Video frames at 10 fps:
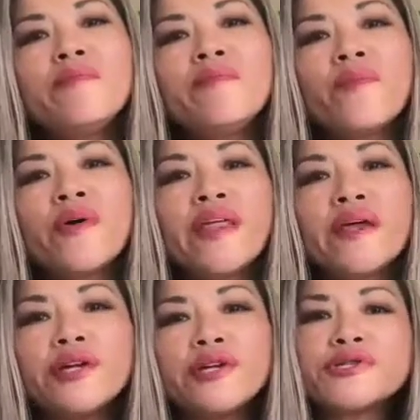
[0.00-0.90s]
Well, they
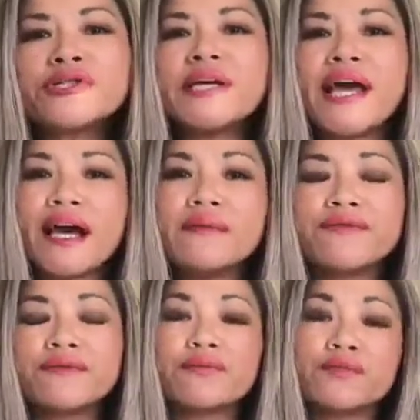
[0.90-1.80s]
usually have
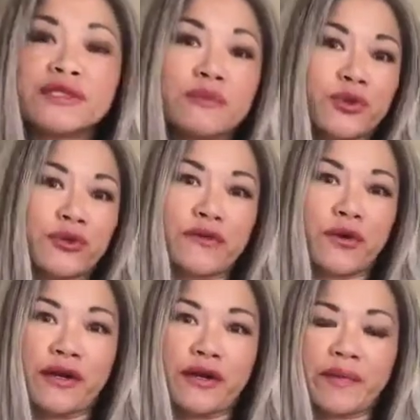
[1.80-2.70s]
some sort of
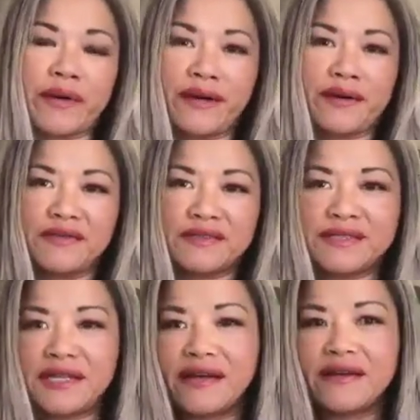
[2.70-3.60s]
chronic pain,
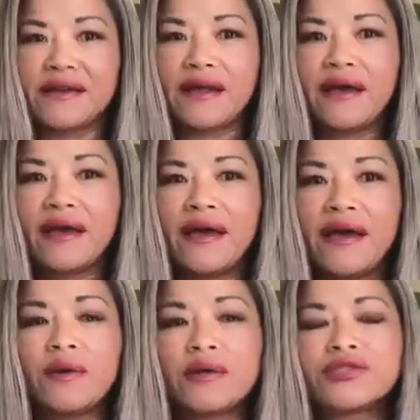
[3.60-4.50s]
obviously, and
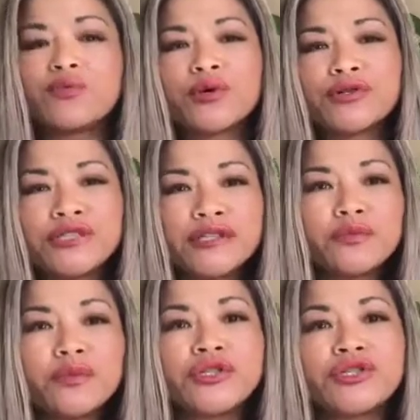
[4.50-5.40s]
it's worsened
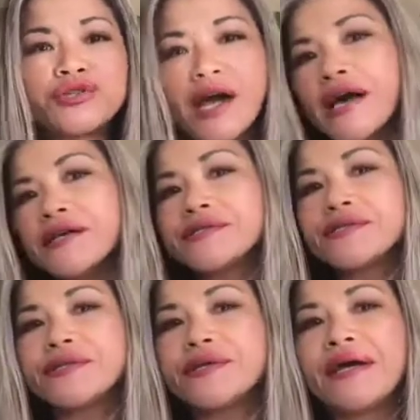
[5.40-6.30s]
with stress,
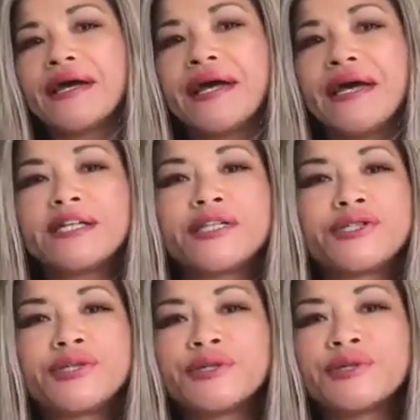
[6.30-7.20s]
or it's
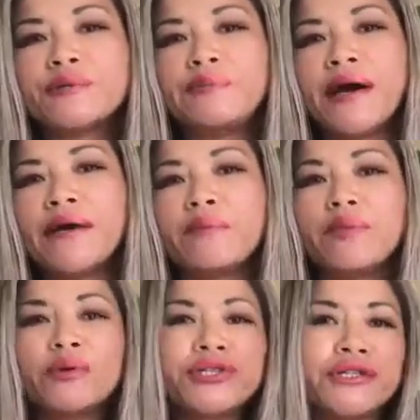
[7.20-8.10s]
triggered by
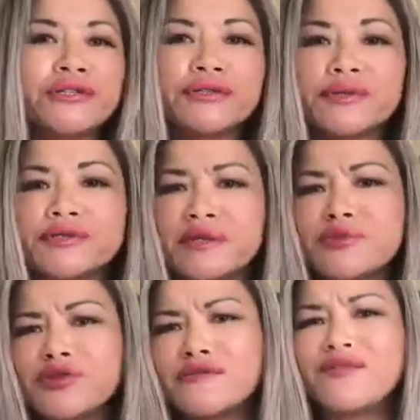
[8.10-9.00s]
emotions or some
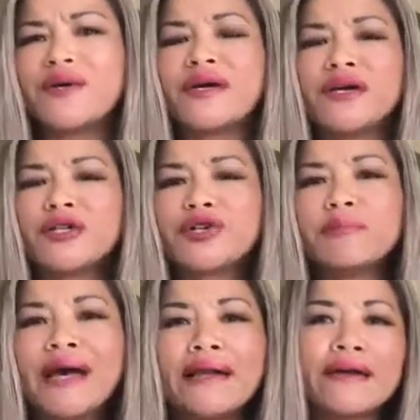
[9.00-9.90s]
sort of
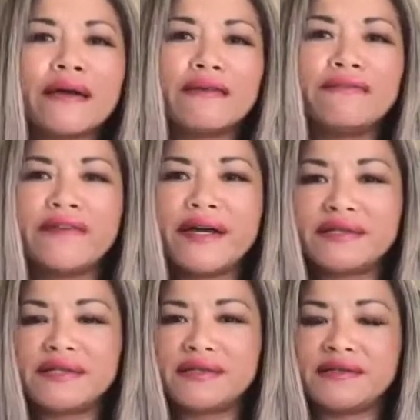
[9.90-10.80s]
traumatic event
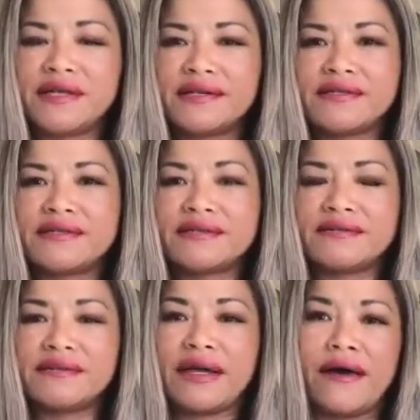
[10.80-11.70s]
that's
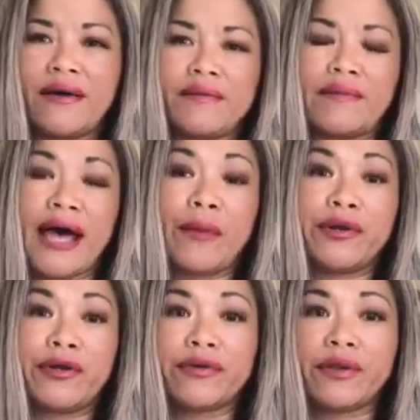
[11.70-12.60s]
happened
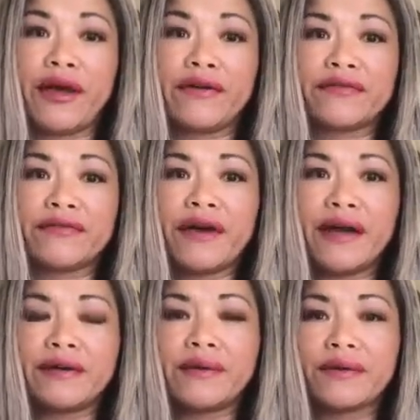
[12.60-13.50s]
in their life, right?
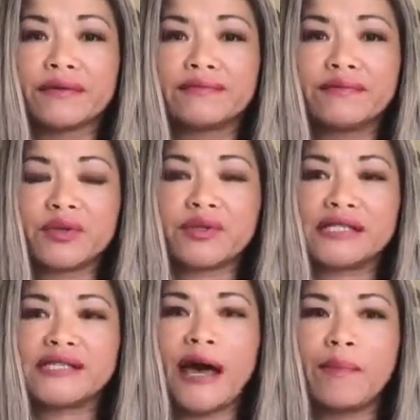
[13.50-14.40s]
Or
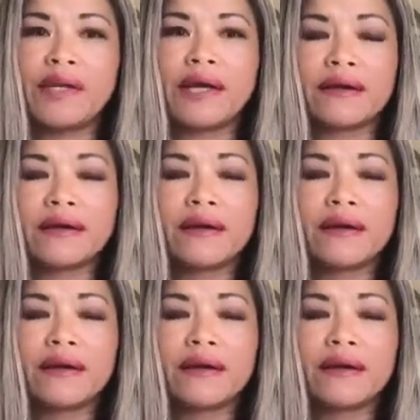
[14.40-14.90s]
that's happening.